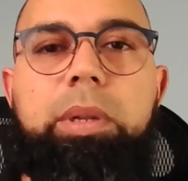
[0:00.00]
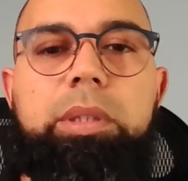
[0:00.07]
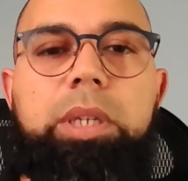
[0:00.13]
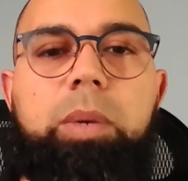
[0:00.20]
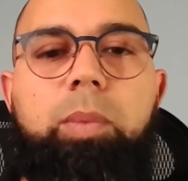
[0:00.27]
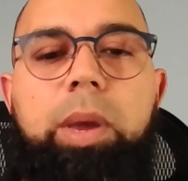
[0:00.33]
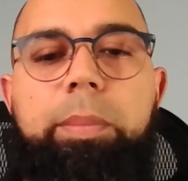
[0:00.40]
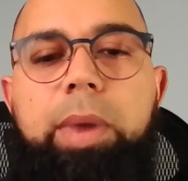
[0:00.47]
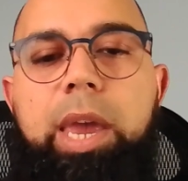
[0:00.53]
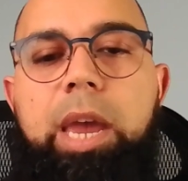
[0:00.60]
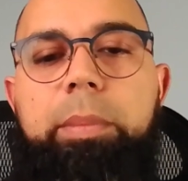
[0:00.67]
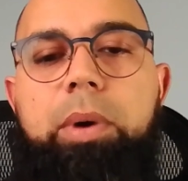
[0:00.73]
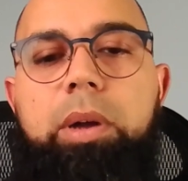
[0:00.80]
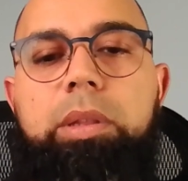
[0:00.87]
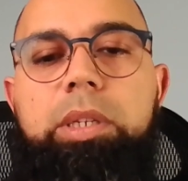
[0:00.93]
webcam on
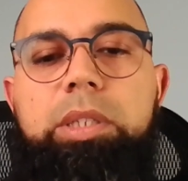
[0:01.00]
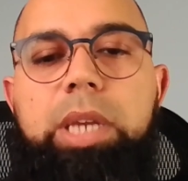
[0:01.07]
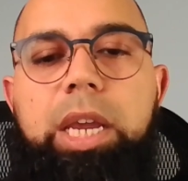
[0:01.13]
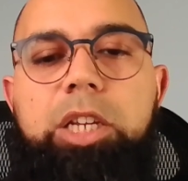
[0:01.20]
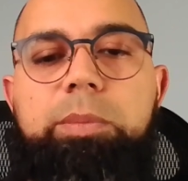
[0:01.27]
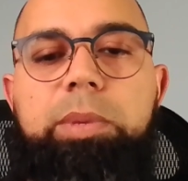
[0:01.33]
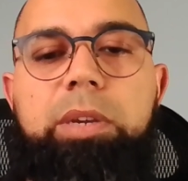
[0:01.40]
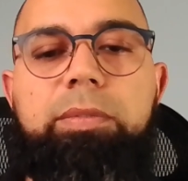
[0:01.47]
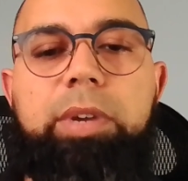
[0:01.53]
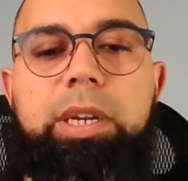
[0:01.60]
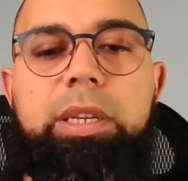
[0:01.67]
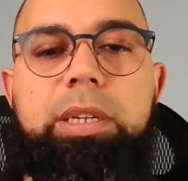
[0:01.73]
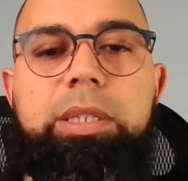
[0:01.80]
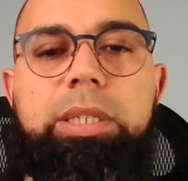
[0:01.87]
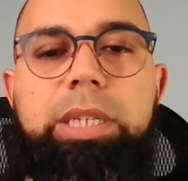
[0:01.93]
this HP Victus
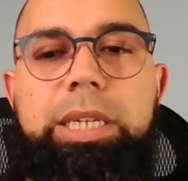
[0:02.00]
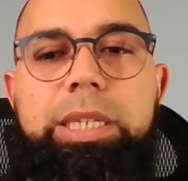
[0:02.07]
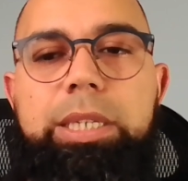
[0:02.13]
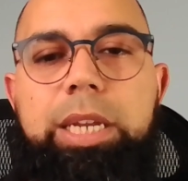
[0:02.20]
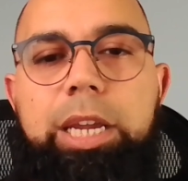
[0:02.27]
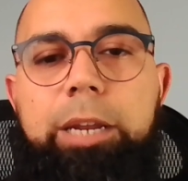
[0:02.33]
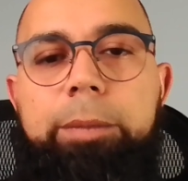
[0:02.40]
16.